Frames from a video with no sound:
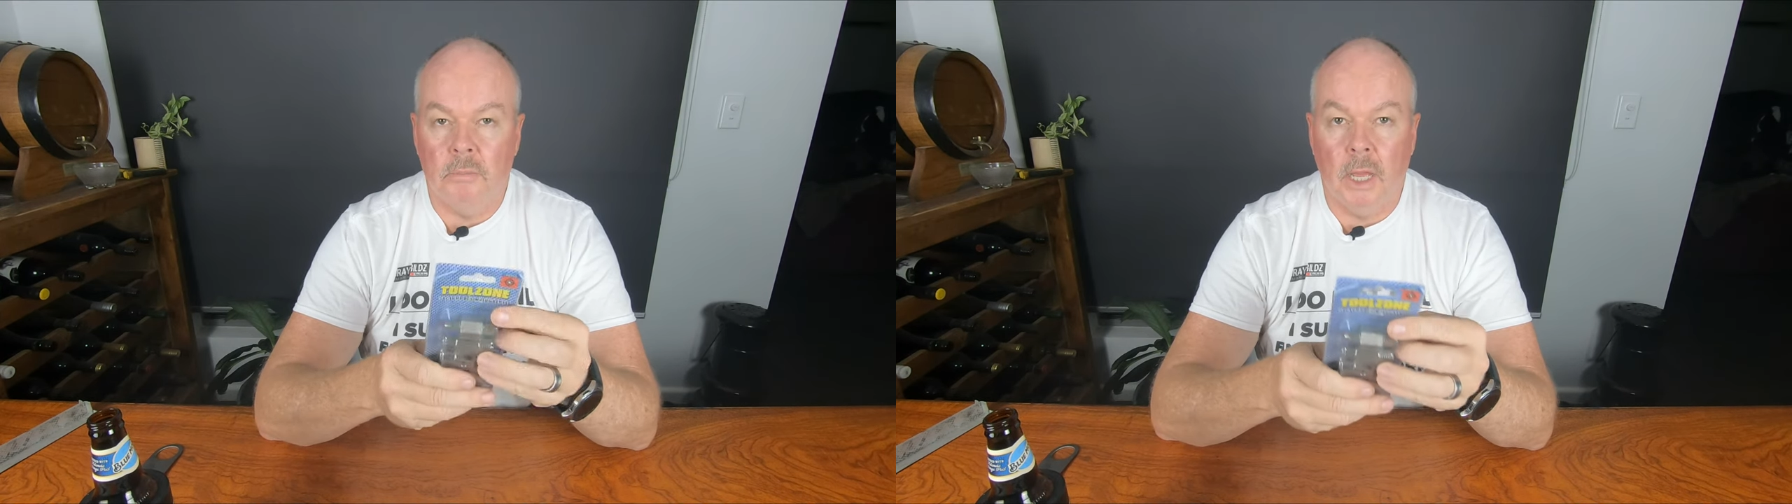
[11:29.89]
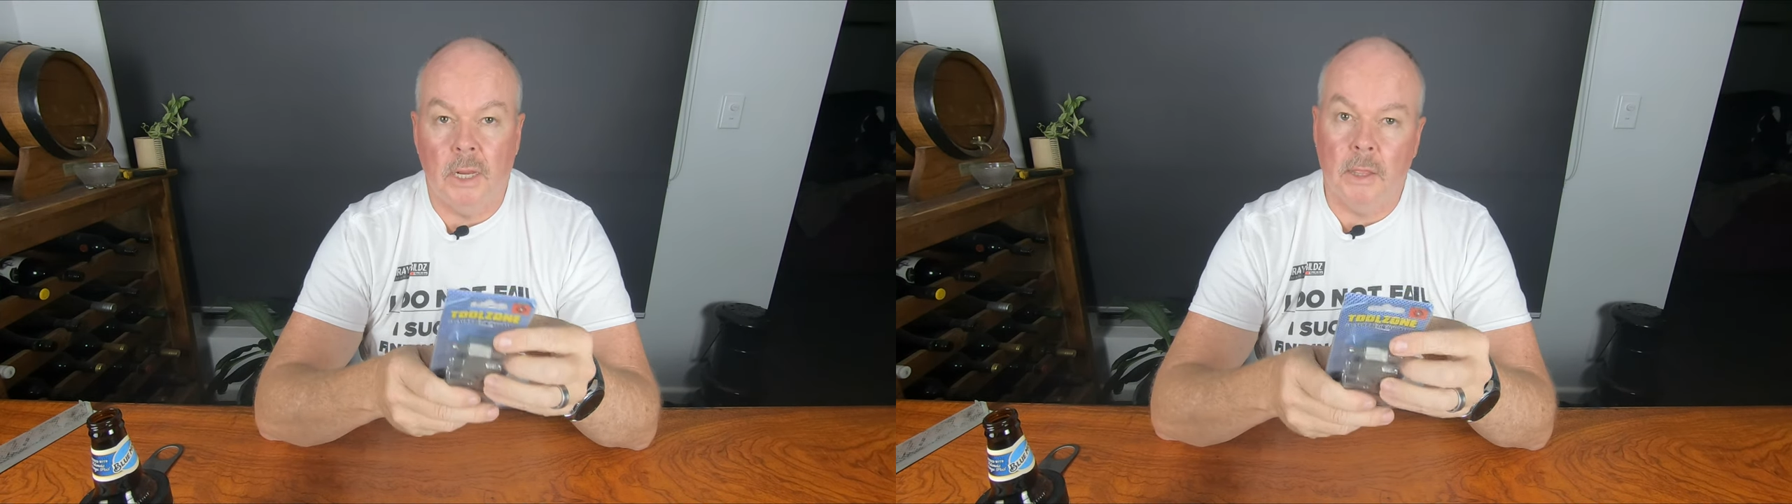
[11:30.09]

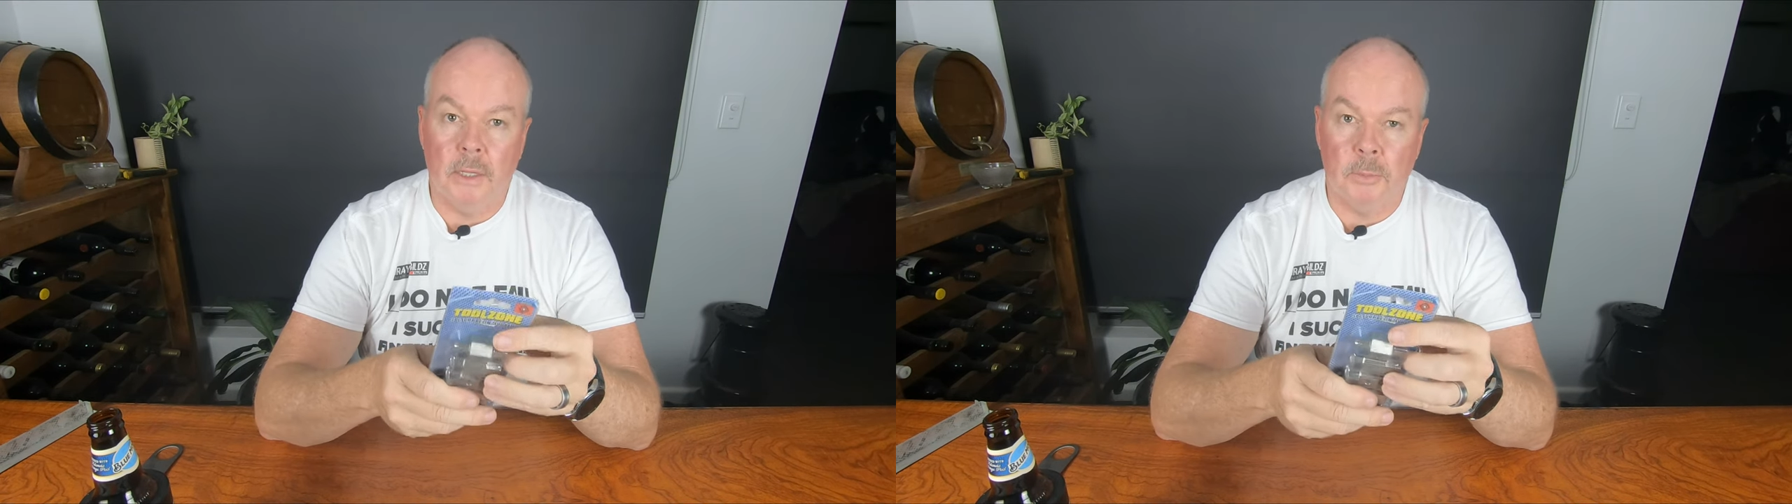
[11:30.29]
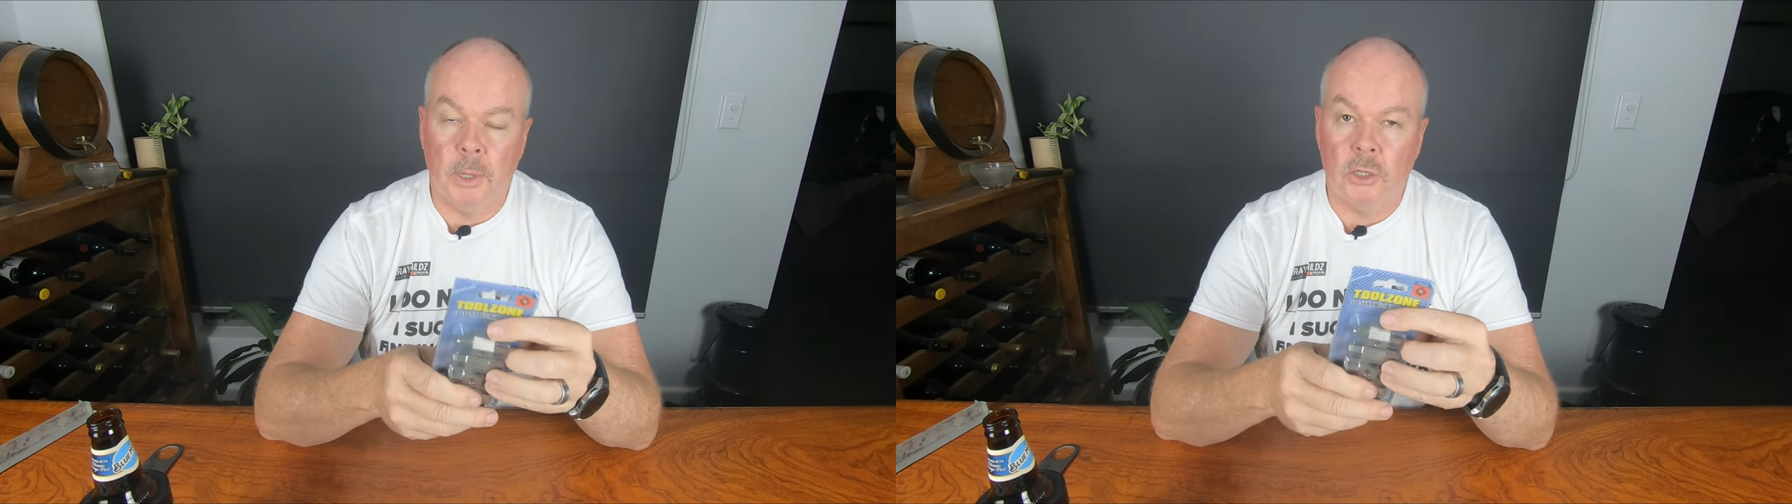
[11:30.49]
another
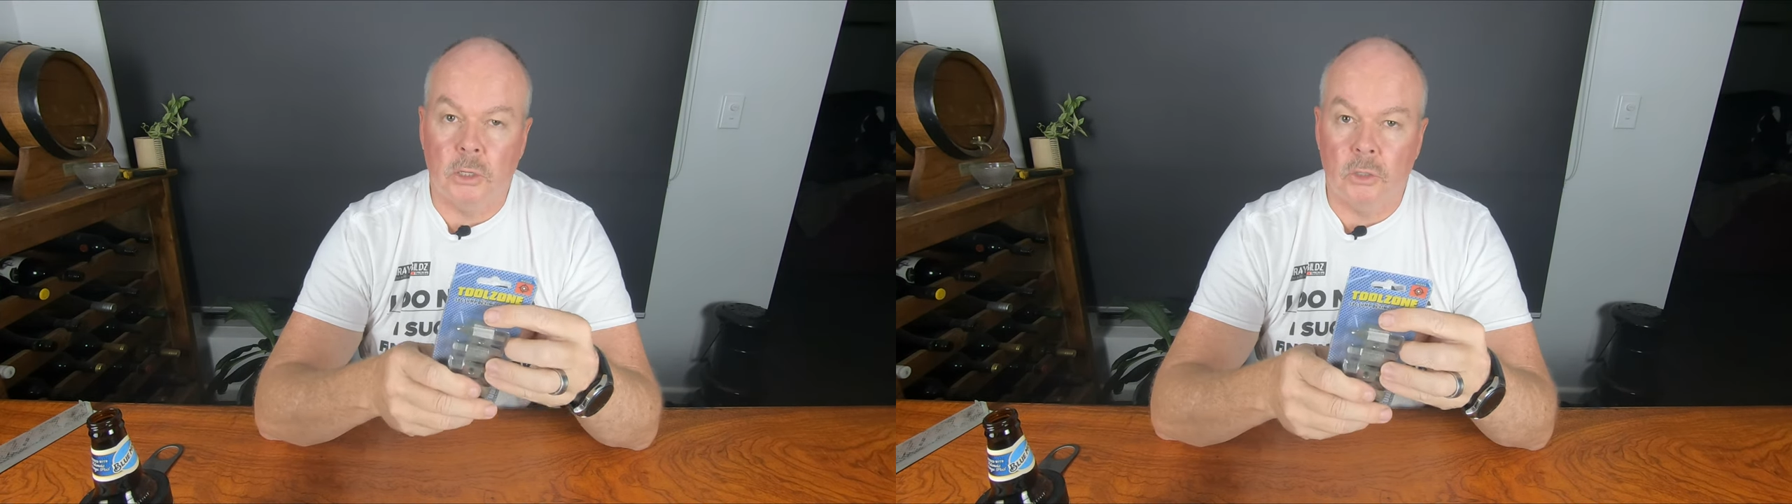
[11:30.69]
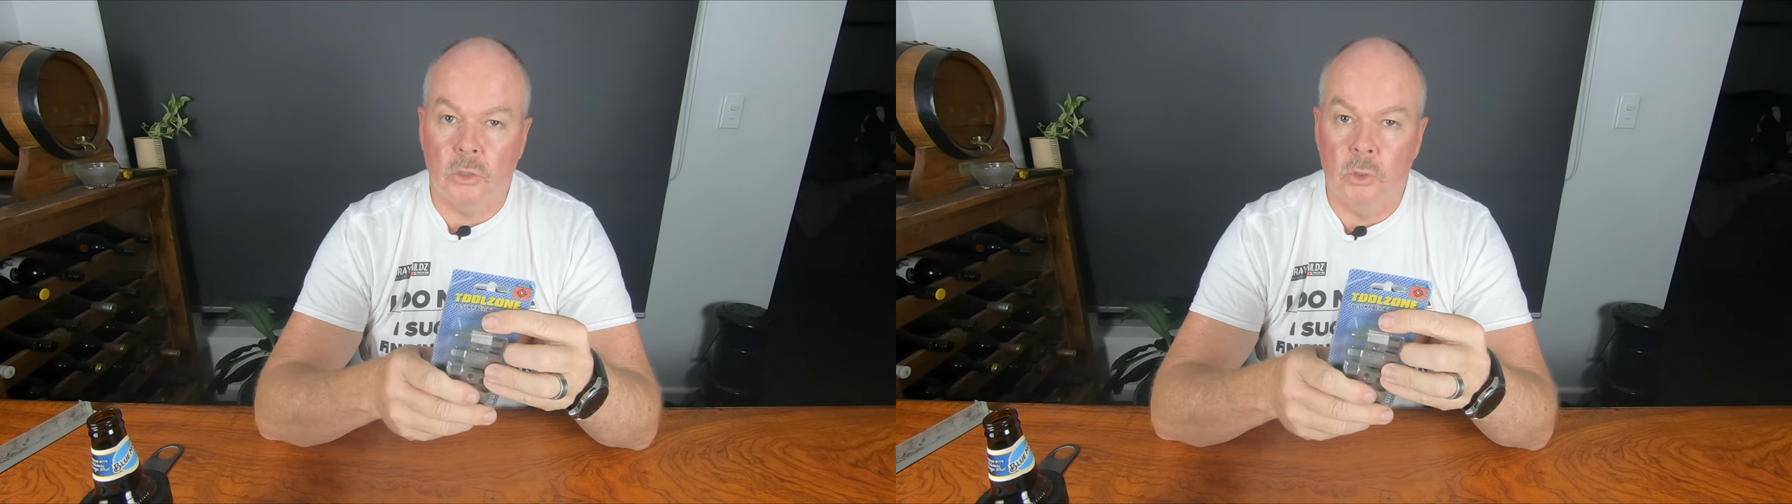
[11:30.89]

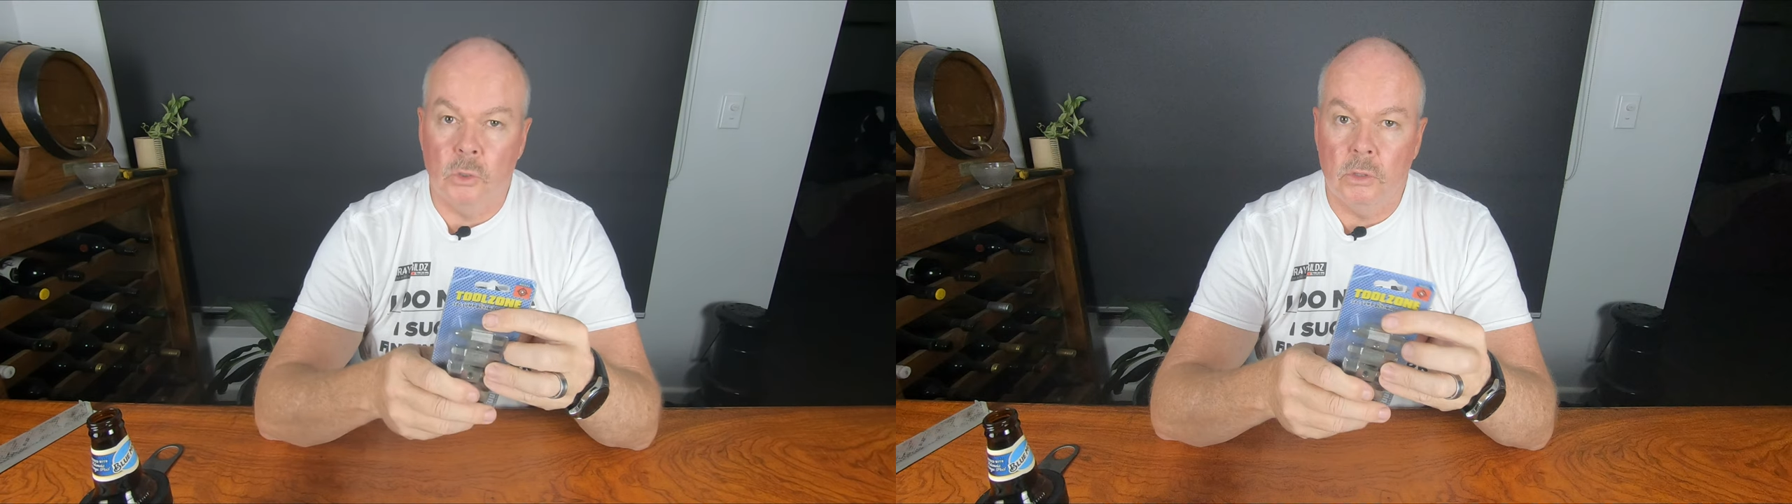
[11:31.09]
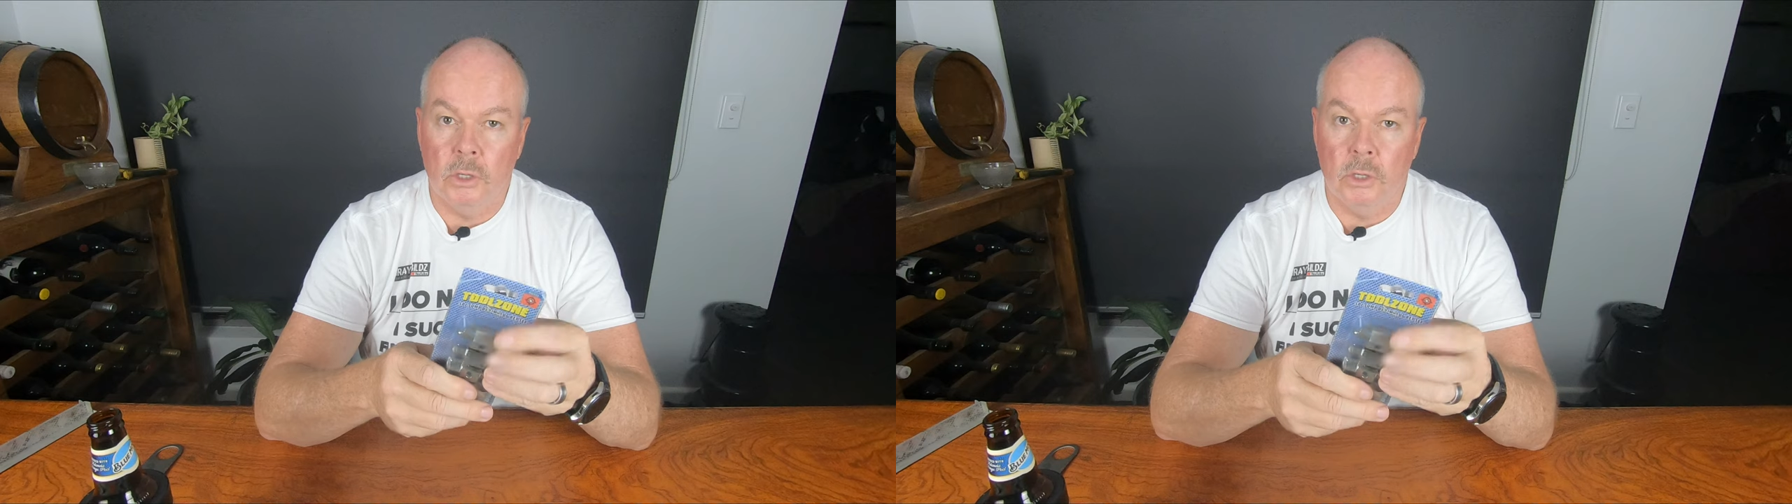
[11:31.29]
specialist tool.